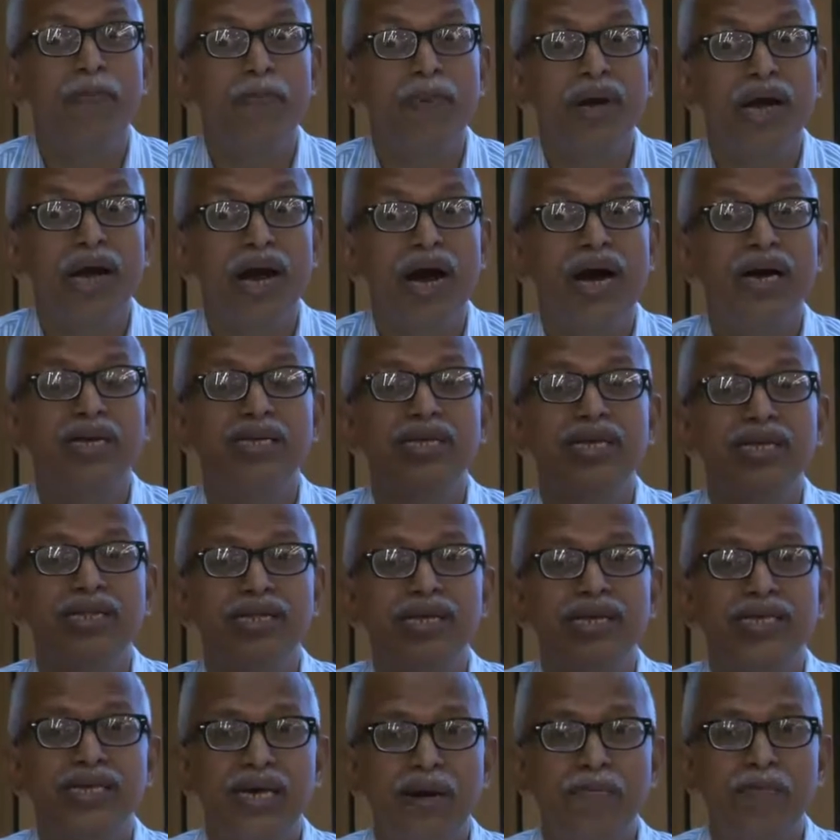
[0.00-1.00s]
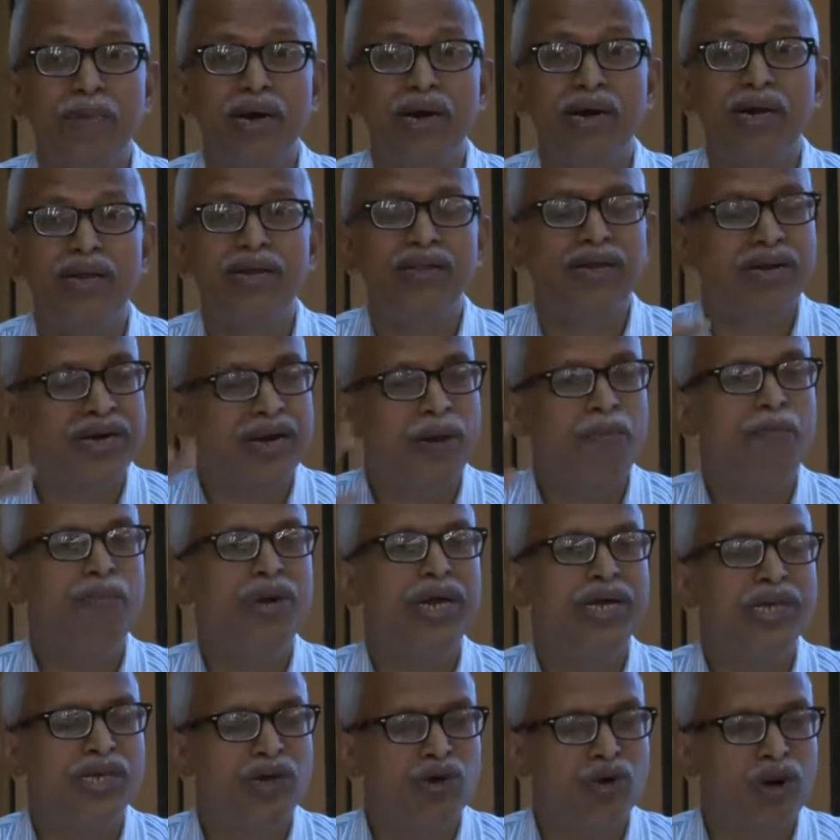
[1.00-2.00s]
Because in the summer, the
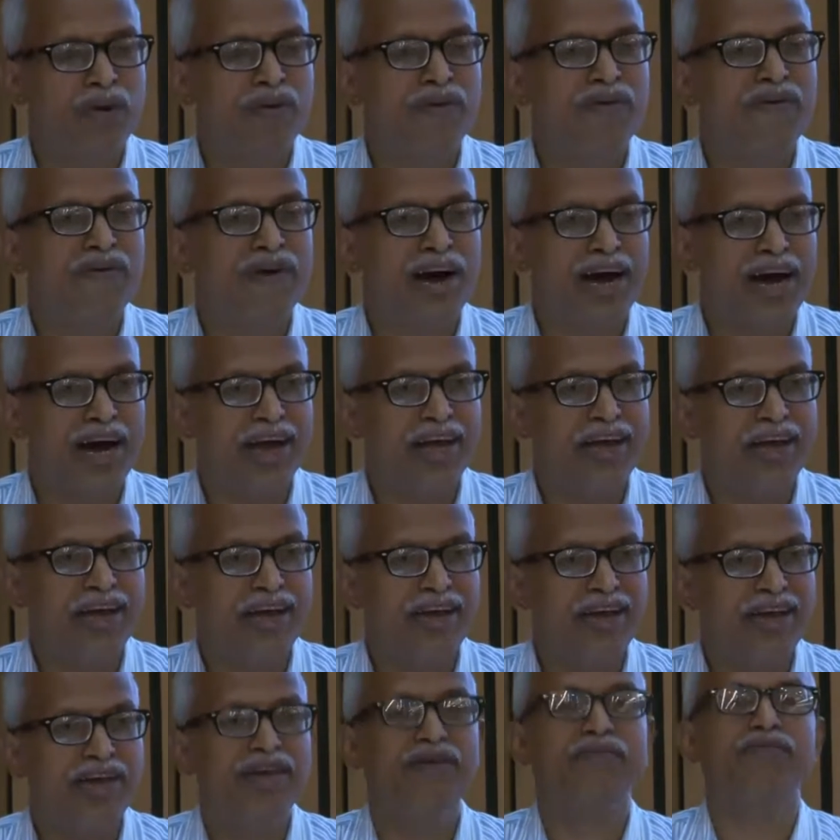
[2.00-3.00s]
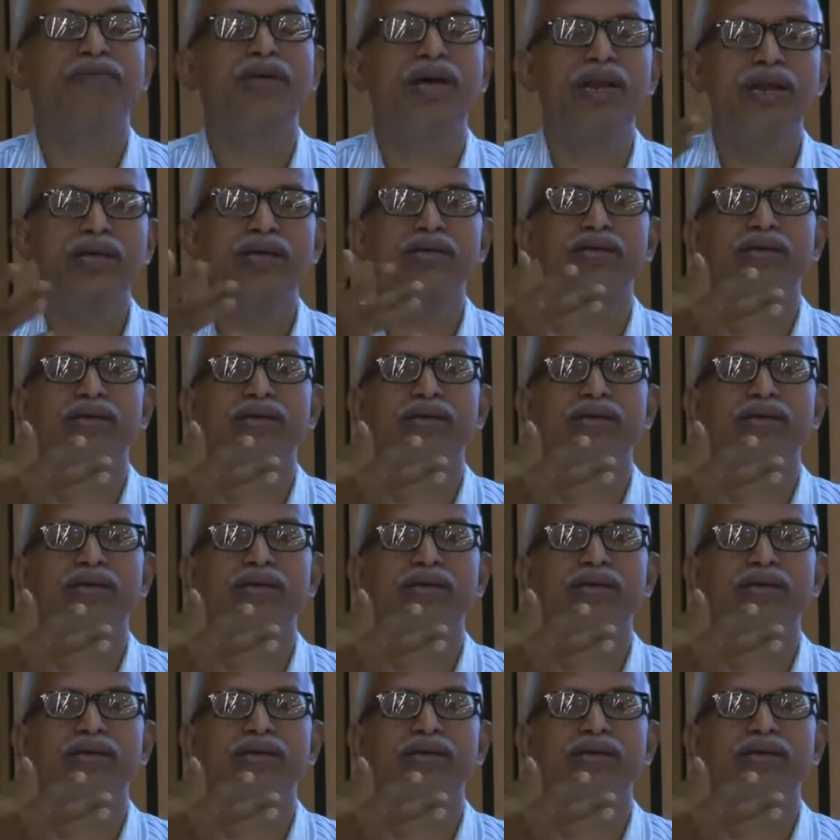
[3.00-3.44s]
temperature will be high. If there is